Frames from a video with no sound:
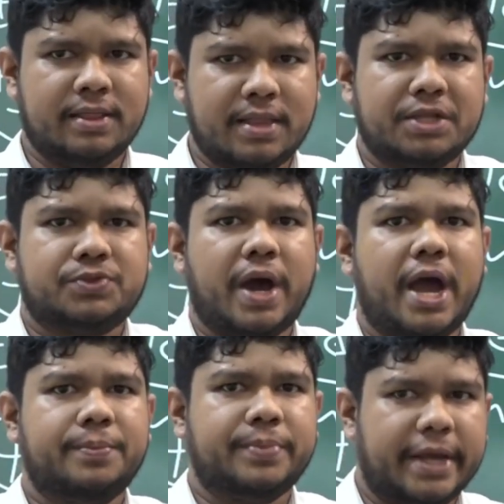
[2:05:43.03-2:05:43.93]
That's why
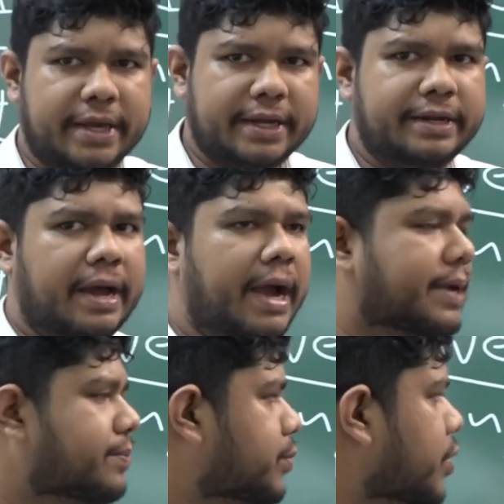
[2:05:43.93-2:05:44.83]
I am taking
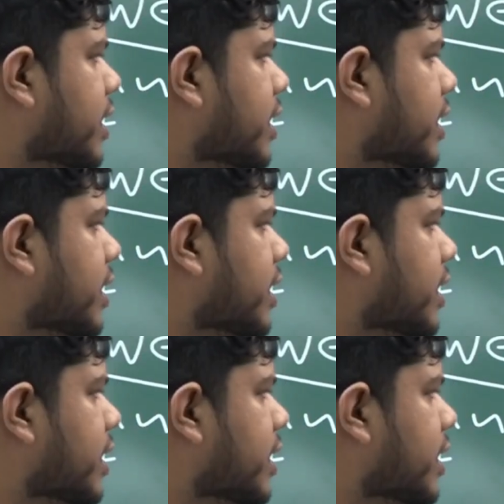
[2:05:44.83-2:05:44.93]
time to